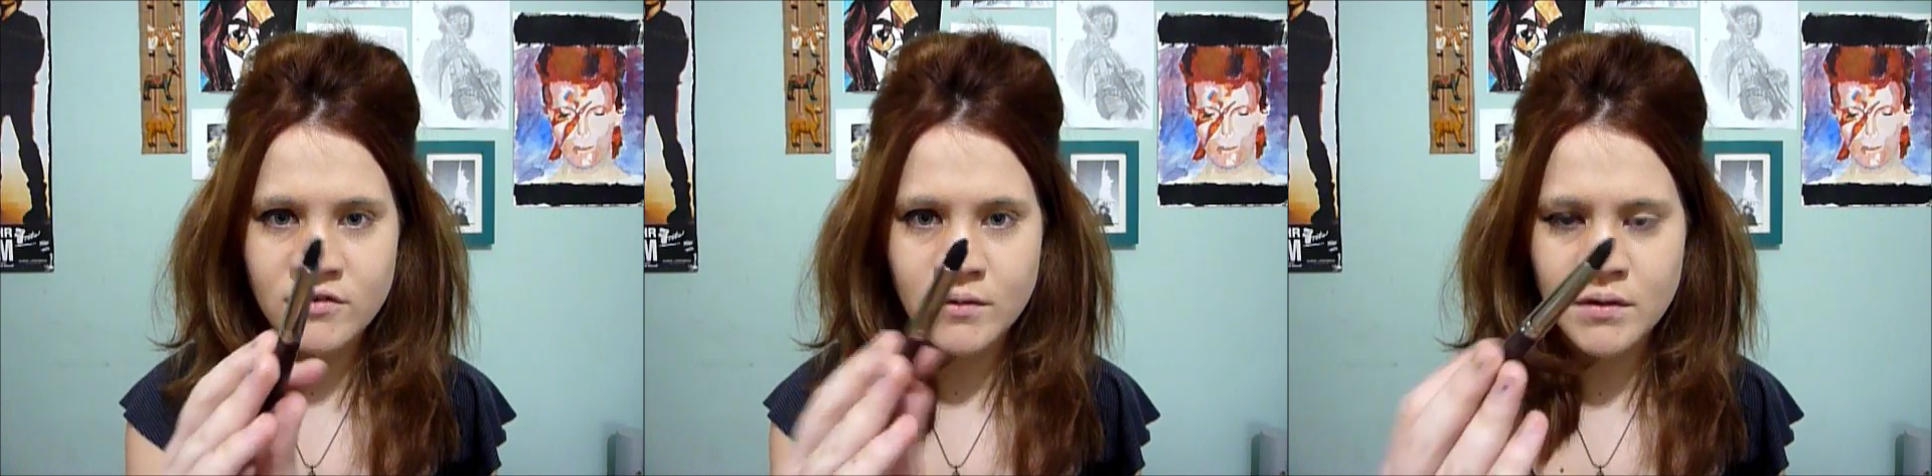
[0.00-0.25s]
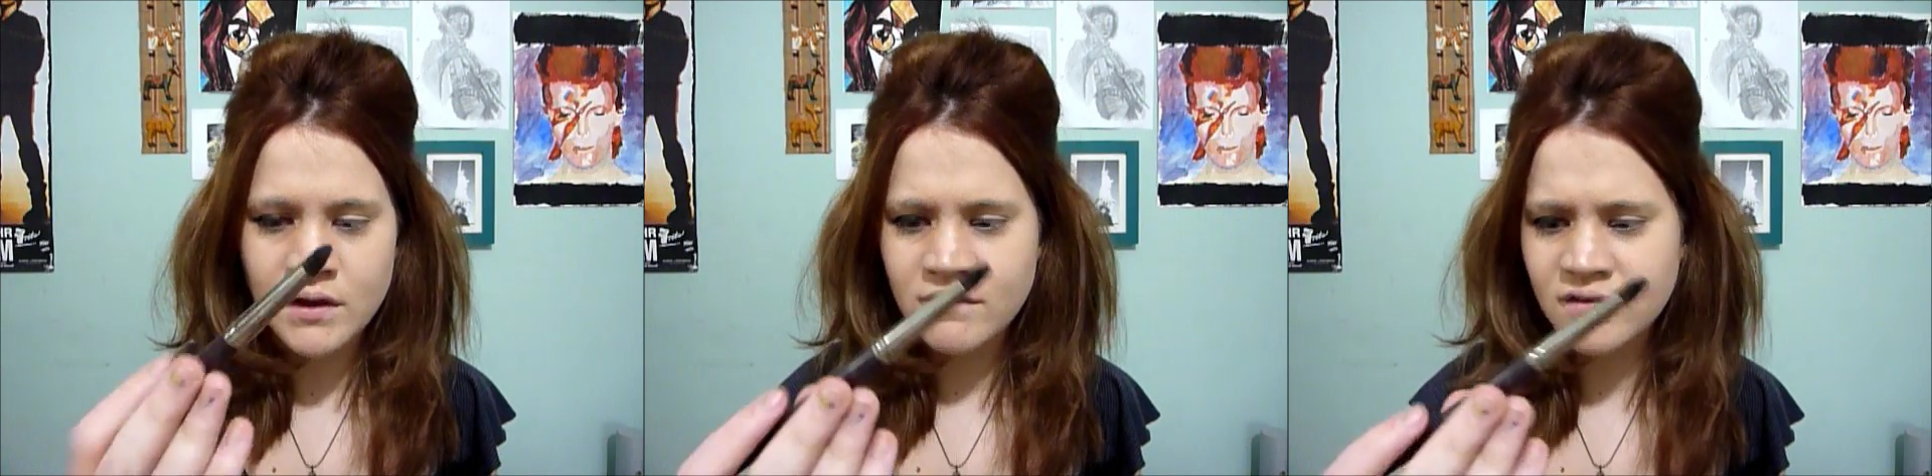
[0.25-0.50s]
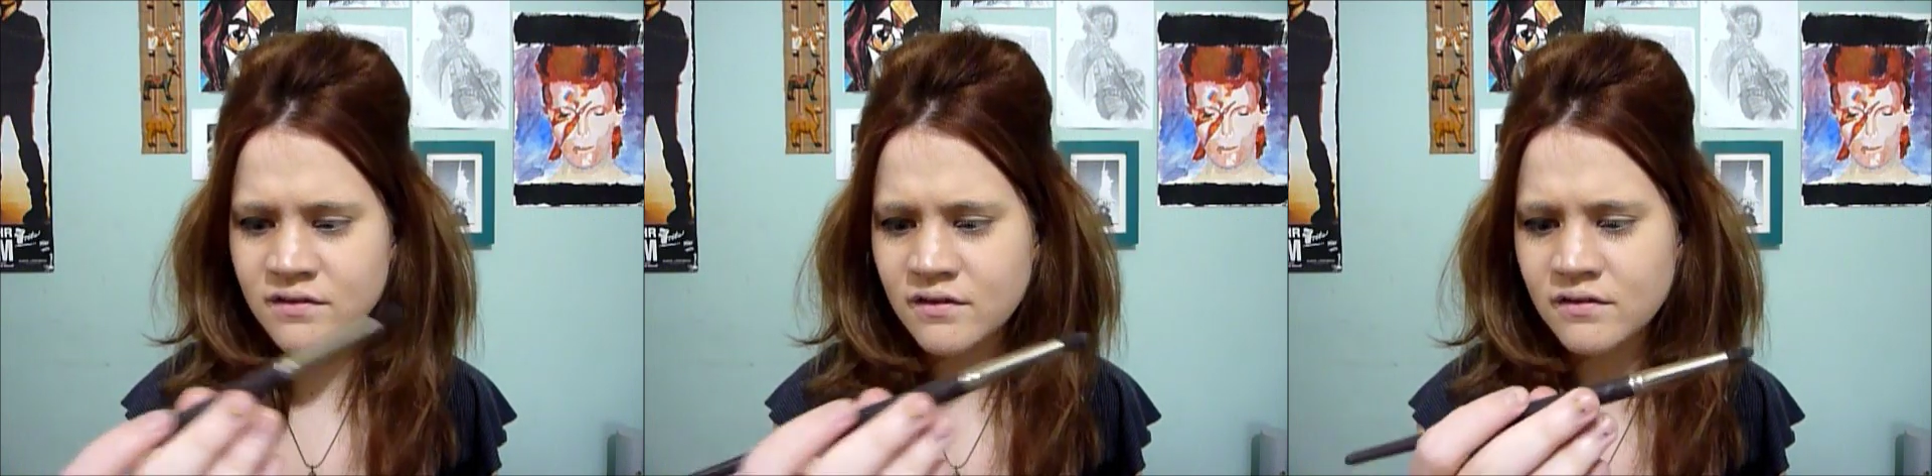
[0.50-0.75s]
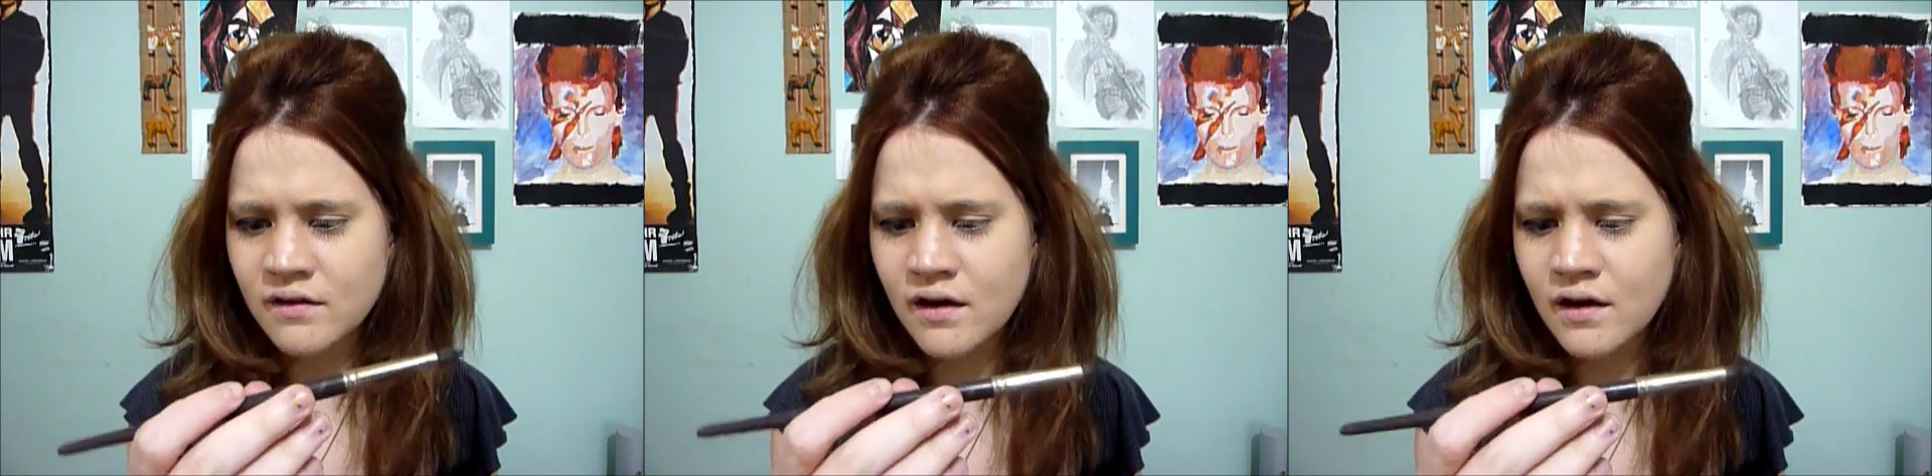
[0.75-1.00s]
I believe this
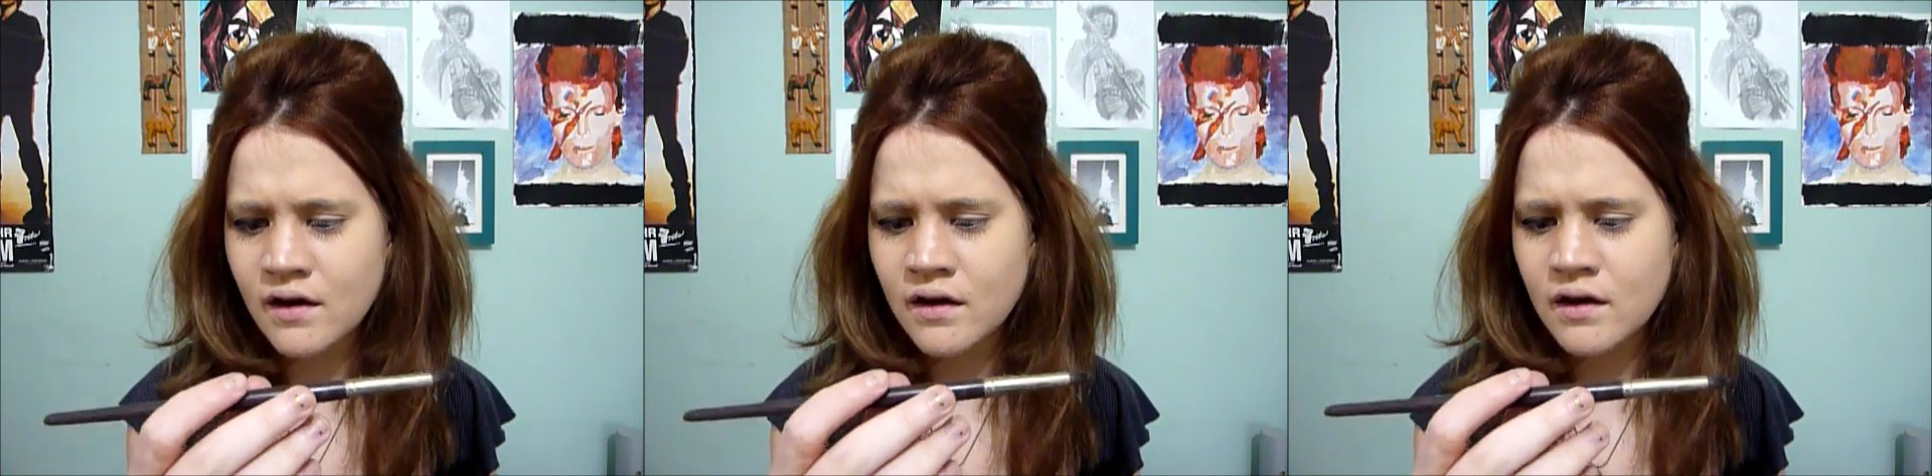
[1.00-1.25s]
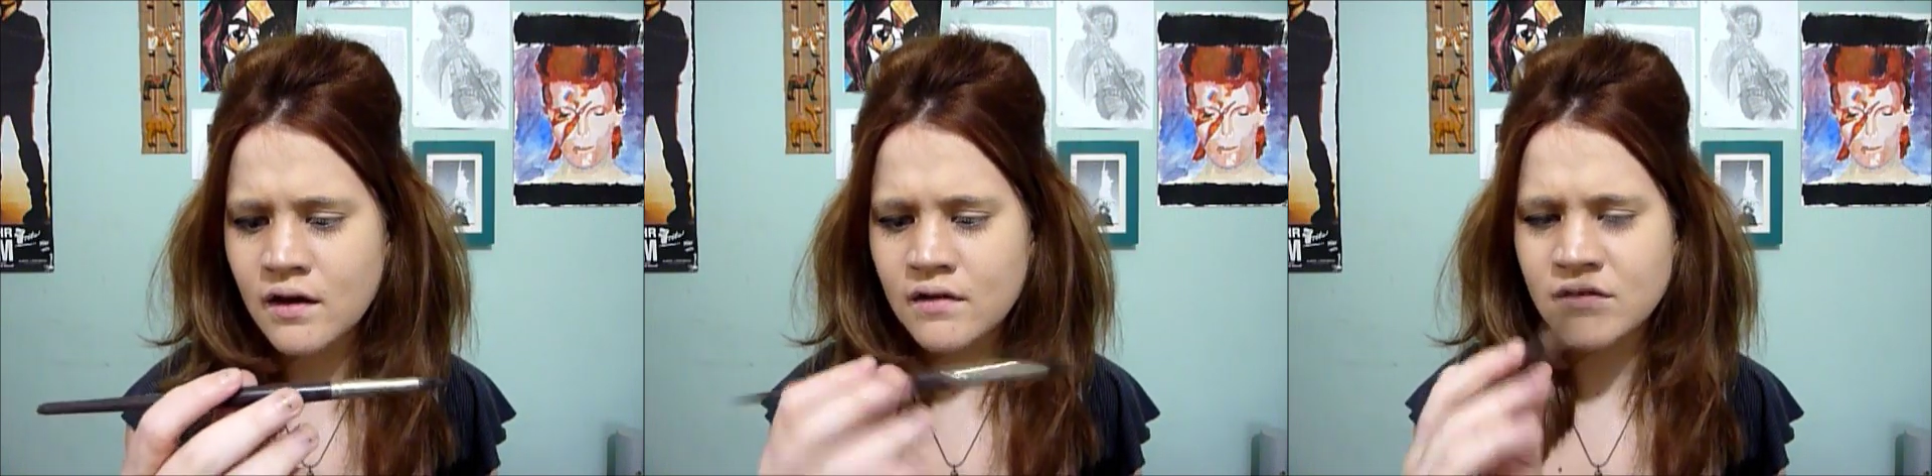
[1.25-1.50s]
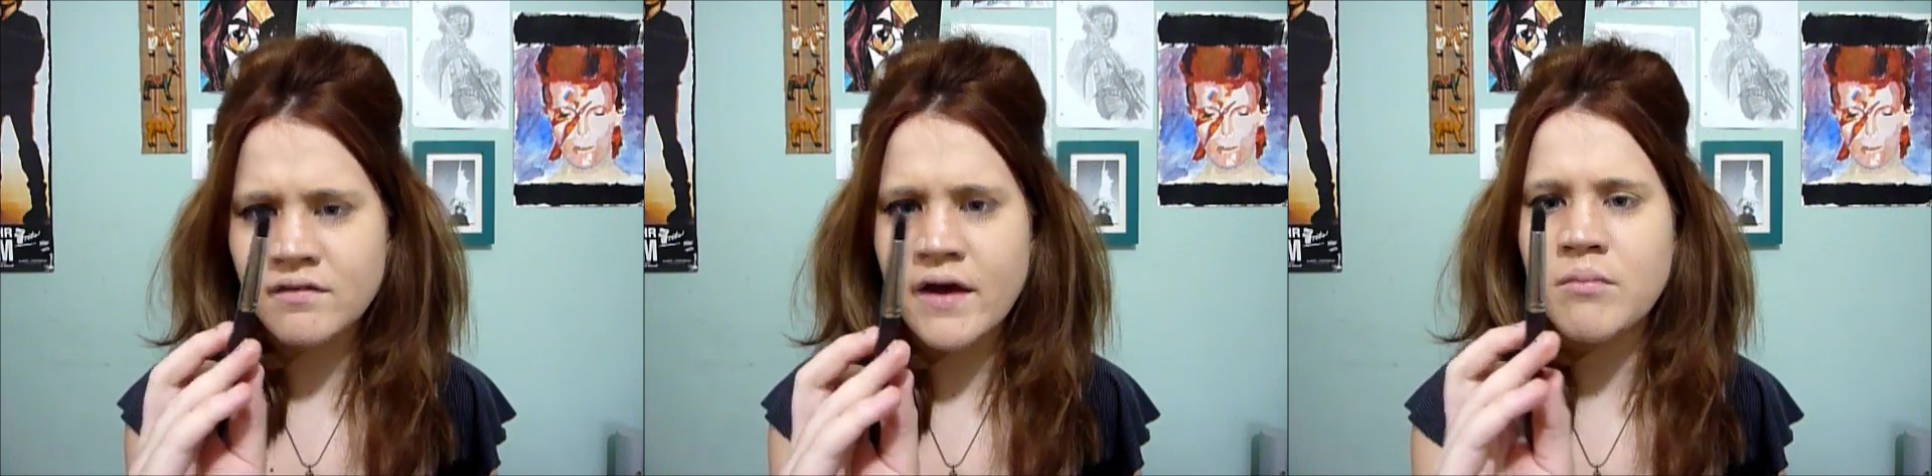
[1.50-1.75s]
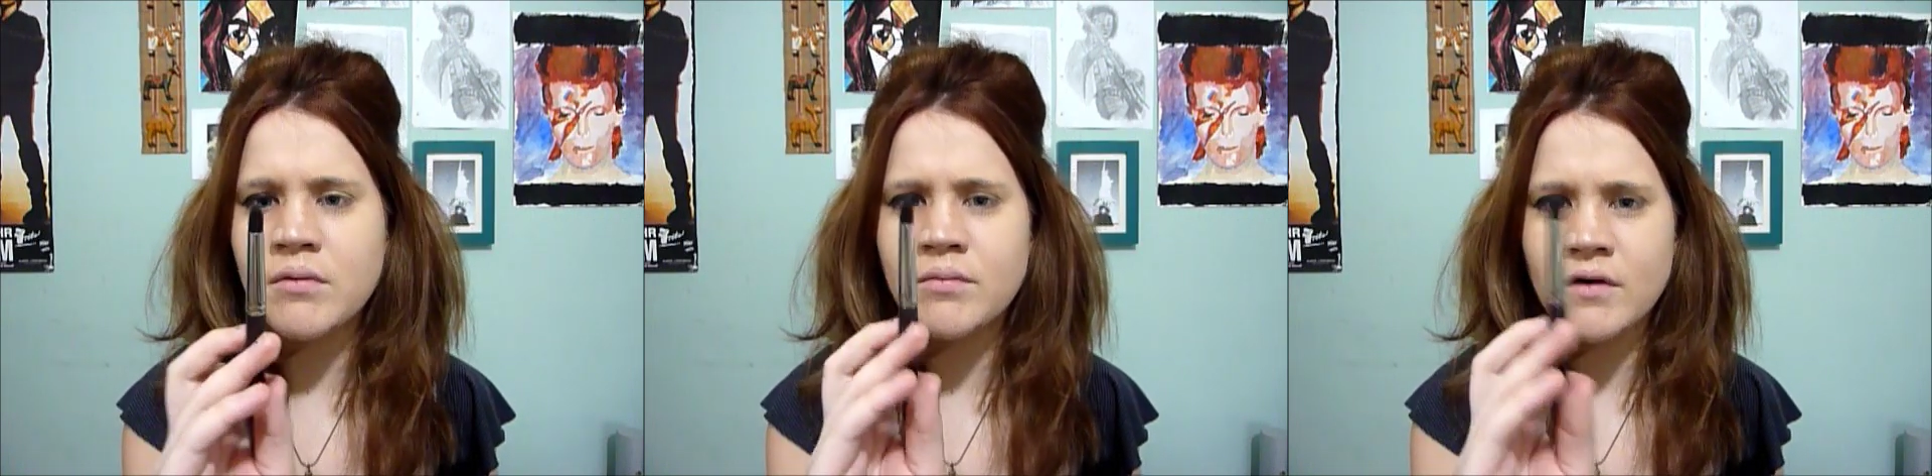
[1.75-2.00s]
is it's a
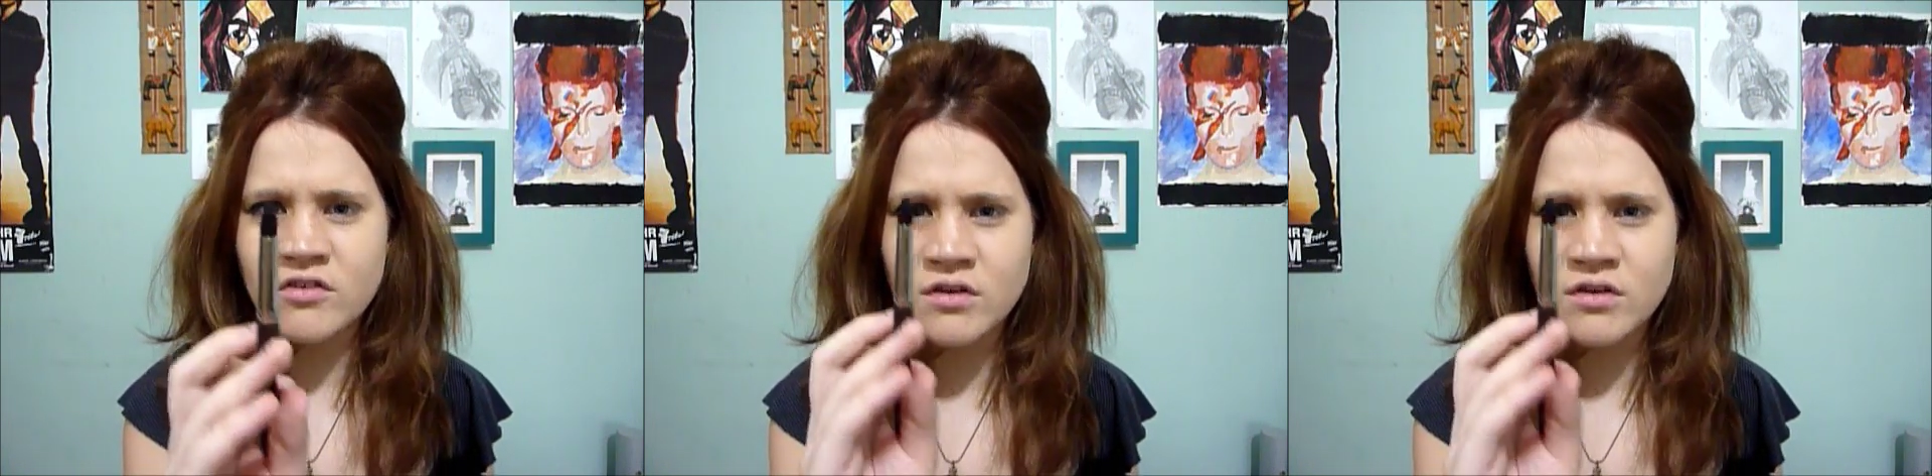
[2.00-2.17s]
tapered brush.